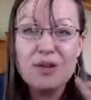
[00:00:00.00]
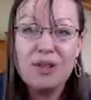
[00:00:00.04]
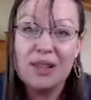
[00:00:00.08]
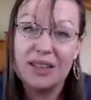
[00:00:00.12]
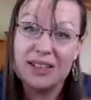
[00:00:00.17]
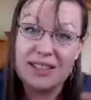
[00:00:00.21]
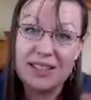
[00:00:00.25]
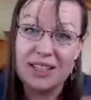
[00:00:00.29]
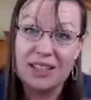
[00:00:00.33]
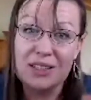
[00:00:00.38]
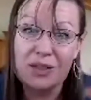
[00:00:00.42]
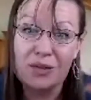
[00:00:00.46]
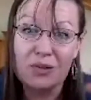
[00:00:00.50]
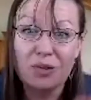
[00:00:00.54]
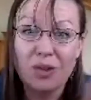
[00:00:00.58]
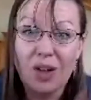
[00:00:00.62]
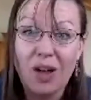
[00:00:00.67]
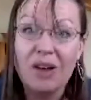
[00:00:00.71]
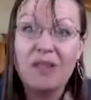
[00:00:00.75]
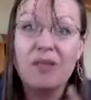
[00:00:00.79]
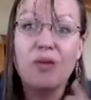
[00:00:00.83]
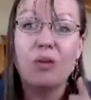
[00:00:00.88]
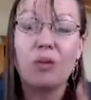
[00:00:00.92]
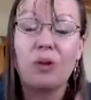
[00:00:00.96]
of you that
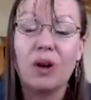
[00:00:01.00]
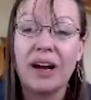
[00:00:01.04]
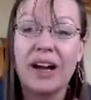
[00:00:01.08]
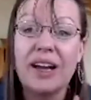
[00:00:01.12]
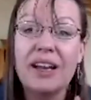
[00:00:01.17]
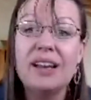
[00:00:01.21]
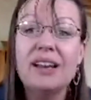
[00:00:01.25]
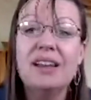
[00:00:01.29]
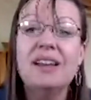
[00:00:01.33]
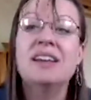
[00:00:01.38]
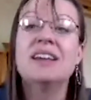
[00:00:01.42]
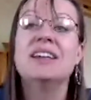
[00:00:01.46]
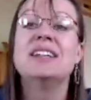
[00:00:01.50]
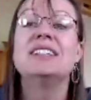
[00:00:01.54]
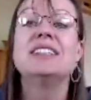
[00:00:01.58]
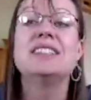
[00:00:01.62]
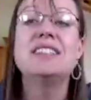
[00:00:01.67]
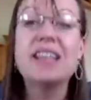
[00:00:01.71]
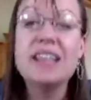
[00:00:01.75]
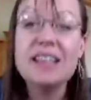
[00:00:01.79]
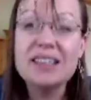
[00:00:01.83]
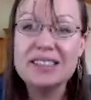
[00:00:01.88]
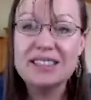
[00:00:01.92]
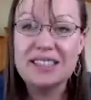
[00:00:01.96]
says you love wine
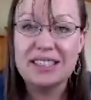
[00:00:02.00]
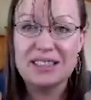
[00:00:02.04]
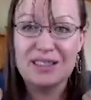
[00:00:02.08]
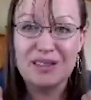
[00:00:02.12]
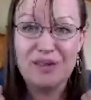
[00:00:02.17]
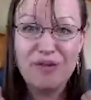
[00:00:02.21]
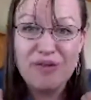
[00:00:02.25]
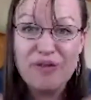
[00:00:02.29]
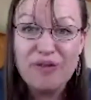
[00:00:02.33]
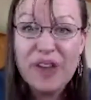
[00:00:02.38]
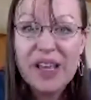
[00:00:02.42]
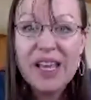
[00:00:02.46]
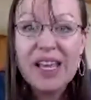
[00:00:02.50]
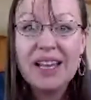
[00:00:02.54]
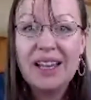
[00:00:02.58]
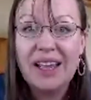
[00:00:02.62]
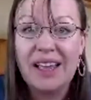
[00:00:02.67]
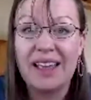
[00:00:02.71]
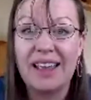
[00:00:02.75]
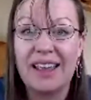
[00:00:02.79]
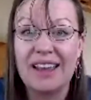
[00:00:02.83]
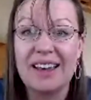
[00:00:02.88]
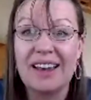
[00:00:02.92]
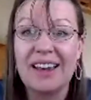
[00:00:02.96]
digs its
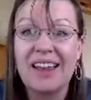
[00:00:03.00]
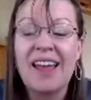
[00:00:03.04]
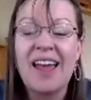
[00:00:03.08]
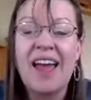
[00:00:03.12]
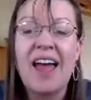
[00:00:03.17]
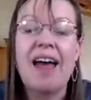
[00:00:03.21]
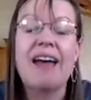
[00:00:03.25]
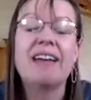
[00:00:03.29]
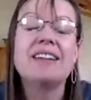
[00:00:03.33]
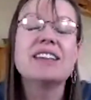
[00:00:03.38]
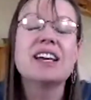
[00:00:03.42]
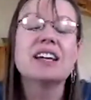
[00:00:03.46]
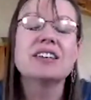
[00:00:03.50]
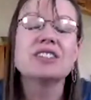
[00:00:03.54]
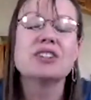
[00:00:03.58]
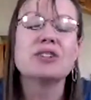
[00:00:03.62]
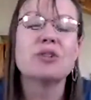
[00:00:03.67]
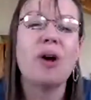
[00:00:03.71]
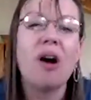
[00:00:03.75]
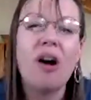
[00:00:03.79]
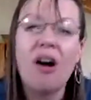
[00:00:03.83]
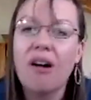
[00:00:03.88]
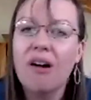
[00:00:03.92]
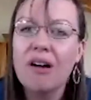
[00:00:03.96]
feet in and
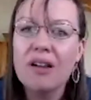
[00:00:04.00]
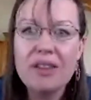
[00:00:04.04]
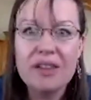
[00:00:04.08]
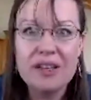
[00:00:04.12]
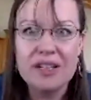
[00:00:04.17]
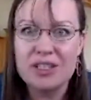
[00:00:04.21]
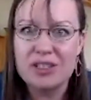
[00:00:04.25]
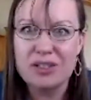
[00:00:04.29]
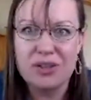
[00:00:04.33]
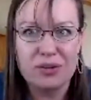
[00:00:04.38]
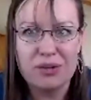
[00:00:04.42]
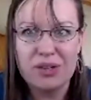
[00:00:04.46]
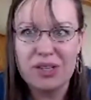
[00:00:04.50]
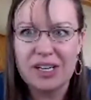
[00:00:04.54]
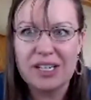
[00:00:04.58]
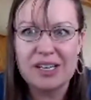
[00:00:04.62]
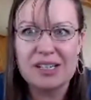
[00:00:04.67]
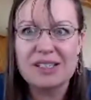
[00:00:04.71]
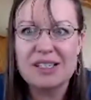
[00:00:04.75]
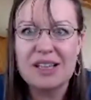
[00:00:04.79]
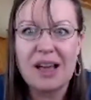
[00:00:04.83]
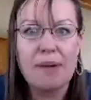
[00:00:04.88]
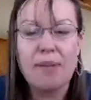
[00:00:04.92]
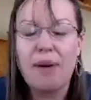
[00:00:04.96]
tells you all these
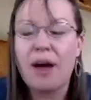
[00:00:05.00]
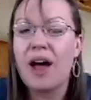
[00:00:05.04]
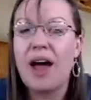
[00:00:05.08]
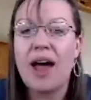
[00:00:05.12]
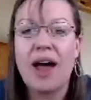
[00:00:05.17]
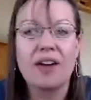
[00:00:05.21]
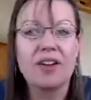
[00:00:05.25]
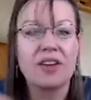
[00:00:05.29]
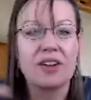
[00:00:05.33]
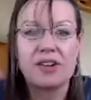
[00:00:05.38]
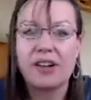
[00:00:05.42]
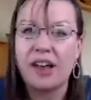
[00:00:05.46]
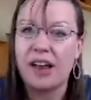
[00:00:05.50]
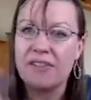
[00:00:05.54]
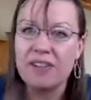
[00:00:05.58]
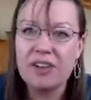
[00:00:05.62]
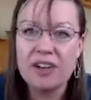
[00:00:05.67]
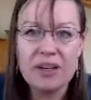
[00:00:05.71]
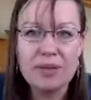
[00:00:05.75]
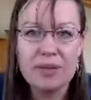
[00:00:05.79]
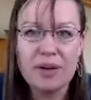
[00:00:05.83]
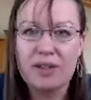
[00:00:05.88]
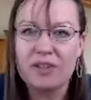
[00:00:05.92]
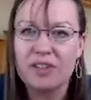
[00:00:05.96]
stories about how you're
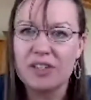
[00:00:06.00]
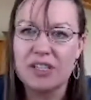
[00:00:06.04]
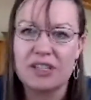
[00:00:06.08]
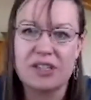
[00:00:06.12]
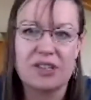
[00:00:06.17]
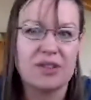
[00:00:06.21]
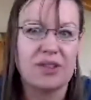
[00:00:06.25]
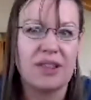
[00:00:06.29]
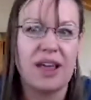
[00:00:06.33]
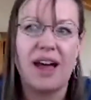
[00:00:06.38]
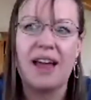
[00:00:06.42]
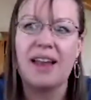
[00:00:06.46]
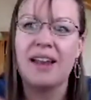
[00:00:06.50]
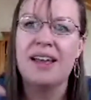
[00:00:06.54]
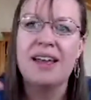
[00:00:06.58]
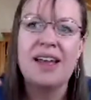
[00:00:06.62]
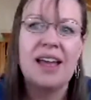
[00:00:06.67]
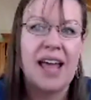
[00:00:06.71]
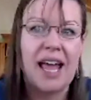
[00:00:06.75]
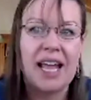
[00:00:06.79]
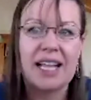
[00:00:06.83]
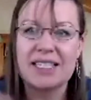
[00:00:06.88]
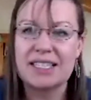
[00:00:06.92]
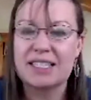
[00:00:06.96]
never going to be able to do
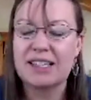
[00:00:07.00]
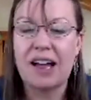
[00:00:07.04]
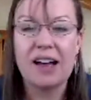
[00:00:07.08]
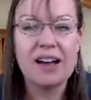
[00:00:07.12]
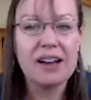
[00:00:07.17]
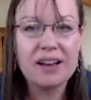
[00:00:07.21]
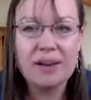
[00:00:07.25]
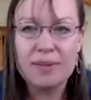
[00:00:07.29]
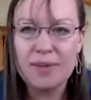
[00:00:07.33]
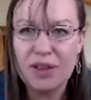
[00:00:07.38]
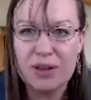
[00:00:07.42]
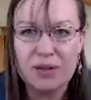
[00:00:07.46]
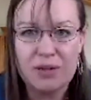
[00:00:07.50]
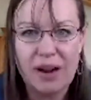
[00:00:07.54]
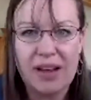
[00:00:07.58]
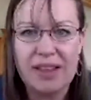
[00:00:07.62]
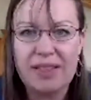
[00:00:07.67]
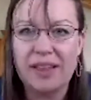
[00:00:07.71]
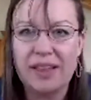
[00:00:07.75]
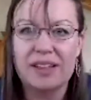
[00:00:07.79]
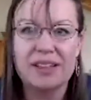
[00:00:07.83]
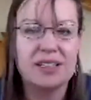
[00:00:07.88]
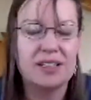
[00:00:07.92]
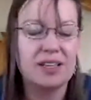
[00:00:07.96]
that. It's not going to
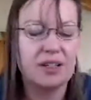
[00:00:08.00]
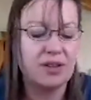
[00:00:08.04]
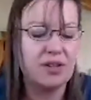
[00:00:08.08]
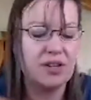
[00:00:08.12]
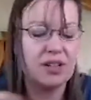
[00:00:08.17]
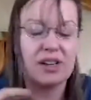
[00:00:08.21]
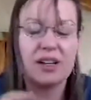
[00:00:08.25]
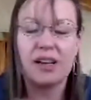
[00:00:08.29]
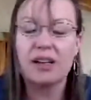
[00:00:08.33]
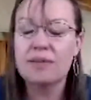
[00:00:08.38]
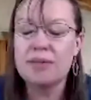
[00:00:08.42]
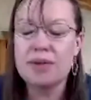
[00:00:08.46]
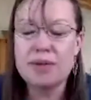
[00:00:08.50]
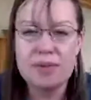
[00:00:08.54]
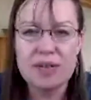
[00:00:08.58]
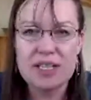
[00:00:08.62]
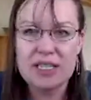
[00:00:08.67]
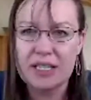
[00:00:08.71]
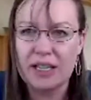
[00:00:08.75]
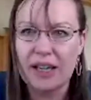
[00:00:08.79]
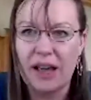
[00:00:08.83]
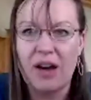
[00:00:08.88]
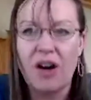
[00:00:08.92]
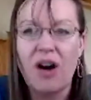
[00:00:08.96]
be the right thing to do. You're going
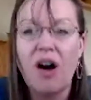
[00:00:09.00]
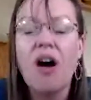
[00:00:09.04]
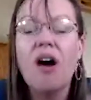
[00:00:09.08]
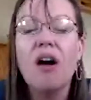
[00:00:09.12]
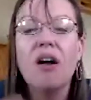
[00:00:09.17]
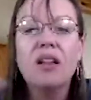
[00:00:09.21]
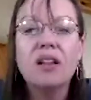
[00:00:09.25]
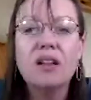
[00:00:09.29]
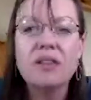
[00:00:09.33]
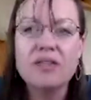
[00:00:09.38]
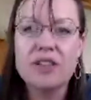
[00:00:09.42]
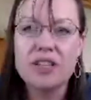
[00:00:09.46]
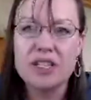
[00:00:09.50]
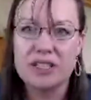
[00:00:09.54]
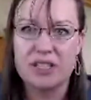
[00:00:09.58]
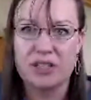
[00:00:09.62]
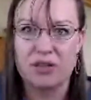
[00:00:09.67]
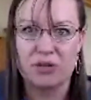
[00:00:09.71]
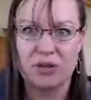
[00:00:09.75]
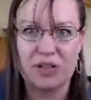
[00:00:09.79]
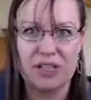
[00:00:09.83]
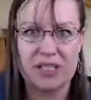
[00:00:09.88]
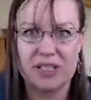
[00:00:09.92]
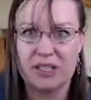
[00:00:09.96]
to be missing out. All
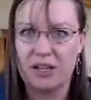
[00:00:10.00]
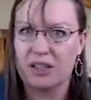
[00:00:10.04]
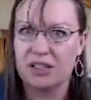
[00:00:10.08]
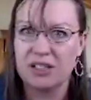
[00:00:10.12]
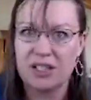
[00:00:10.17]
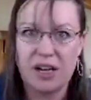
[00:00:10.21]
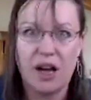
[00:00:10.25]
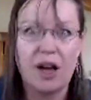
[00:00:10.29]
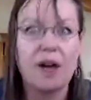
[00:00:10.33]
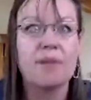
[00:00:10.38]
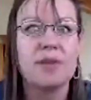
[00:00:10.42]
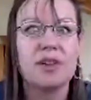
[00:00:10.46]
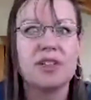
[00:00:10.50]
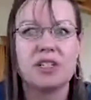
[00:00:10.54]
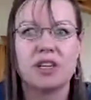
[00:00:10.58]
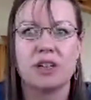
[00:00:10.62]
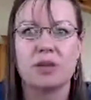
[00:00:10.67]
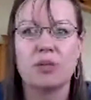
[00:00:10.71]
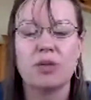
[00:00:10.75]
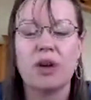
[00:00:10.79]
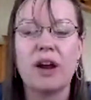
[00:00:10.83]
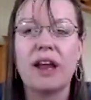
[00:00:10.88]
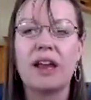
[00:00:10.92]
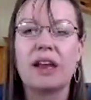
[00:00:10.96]
of these stories start to
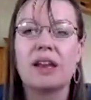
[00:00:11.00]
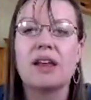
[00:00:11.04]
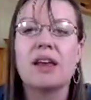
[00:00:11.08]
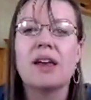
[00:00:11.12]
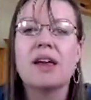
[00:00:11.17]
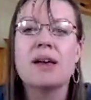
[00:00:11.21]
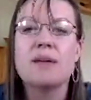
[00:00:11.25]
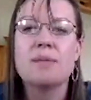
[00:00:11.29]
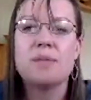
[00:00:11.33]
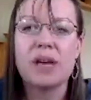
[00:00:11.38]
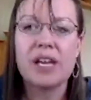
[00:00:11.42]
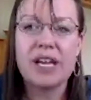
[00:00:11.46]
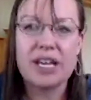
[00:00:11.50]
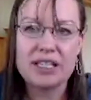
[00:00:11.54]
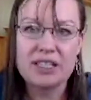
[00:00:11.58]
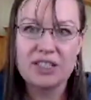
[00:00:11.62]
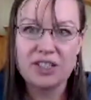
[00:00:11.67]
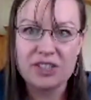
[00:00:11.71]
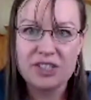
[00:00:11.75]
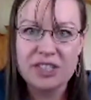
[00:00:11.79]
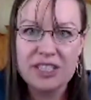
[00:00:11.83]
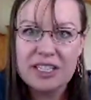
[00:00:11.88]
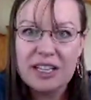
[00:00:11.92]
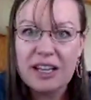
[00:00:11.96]
come into your brain
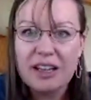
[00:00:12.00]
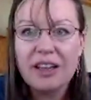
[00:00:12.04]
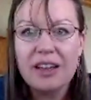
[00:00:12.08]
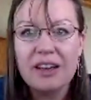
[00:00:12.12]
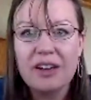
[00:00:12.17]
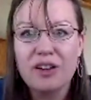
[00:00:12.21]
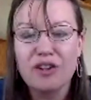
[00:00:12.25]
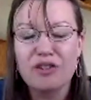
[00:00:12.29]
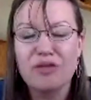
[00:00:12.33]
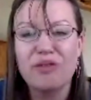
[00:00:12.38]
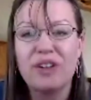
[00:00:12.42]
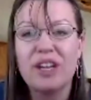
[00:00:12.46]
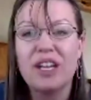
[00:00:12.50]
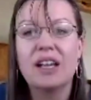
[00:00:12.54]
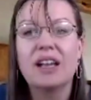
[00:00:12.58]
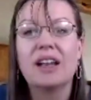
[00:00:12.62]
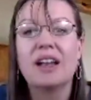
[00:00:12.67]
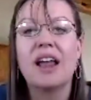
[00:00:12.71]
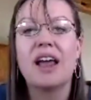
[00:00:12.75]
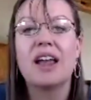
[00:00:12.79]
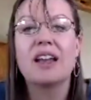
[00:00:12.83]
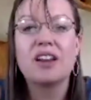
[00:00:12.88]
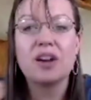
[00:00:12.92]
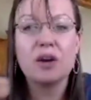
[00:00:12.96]
because you're digging your
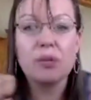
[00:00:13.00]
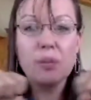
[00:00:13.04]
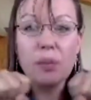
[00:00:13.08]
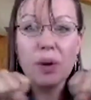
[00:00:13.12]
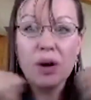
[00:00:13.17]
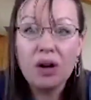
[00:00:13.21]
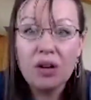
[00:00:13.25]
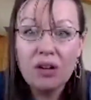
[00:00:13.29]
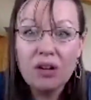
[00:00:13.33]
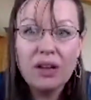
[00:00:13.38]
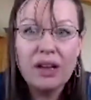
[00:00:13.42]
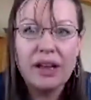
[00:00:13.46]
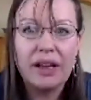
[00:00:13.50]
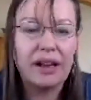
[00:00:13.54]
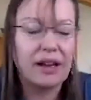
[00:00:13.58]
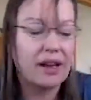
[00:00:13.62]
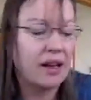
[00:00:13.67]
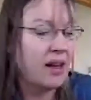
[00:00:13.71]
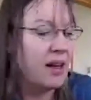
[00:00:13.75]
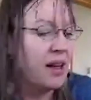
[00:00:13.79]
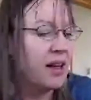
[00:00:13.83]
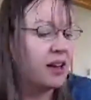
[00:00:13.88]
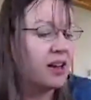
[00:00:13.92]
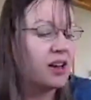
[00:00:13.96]
feet in and you're
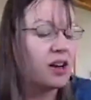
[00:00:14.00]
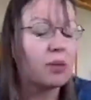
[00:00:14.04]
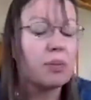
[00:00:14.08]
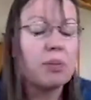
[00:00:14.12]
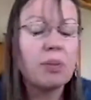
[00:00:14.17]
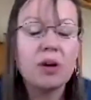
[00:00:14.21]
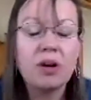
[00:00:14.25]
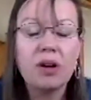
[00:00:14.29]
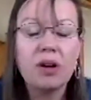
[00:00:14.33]
pulling